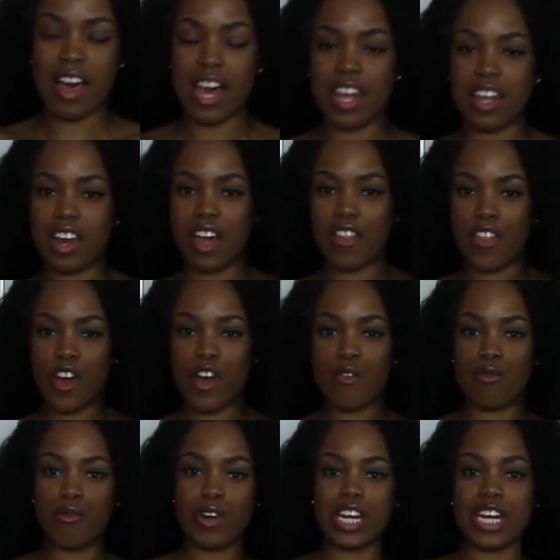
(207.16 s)

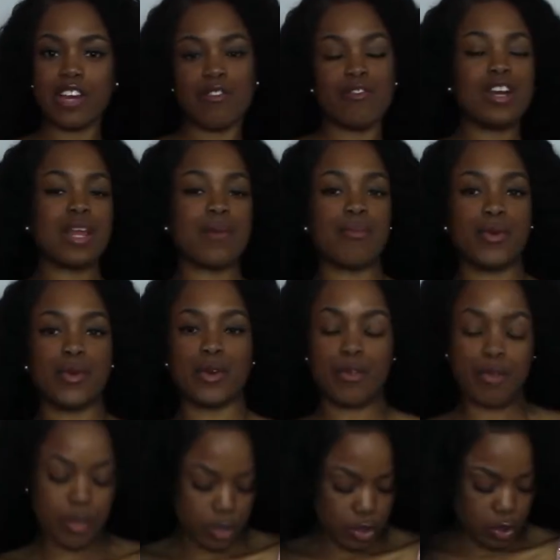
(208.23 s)
Another really
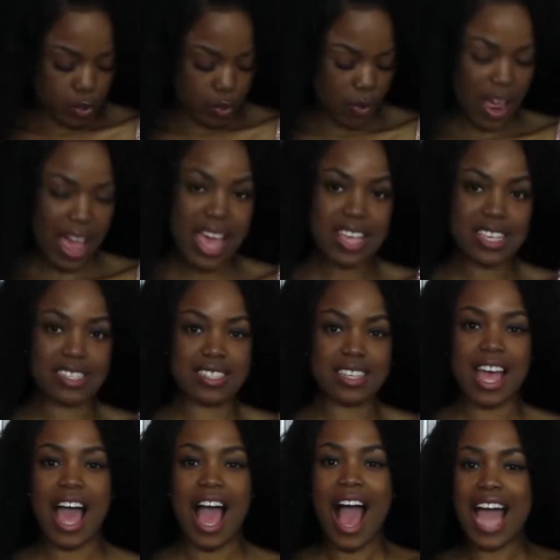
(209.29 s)
beautiful
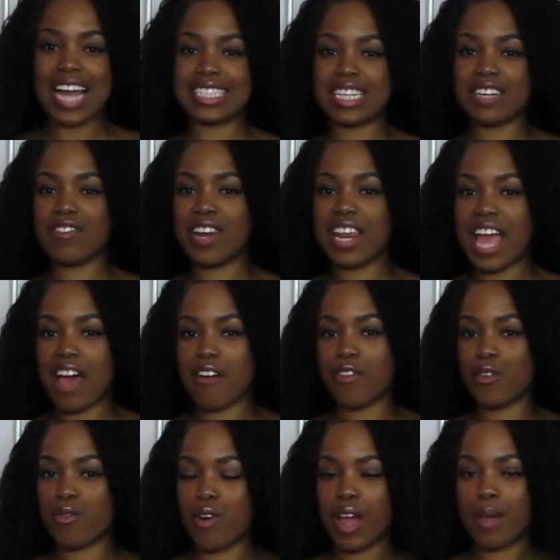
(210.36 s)
dress. I didn't really have
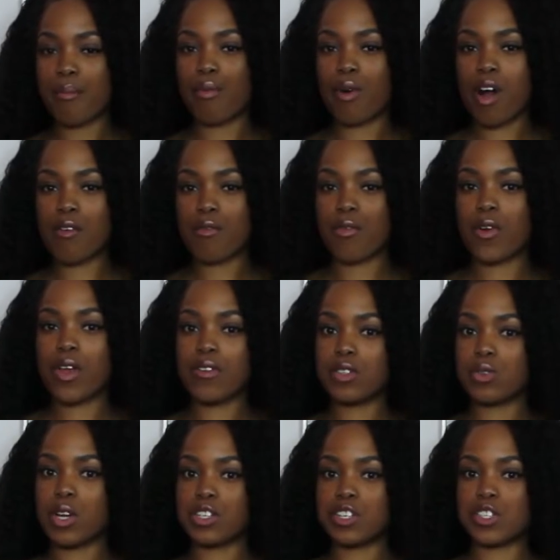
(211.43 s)
the right bra for it,
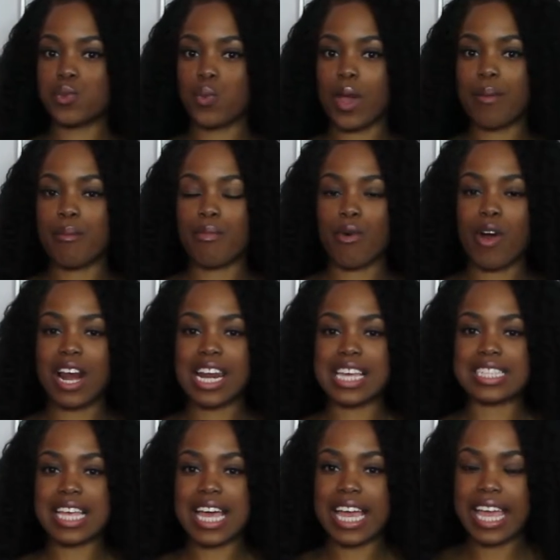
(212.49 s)
so I just went
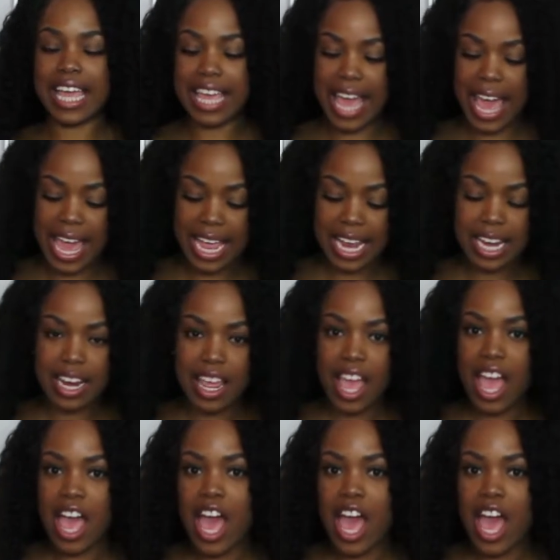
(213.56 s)
braless again.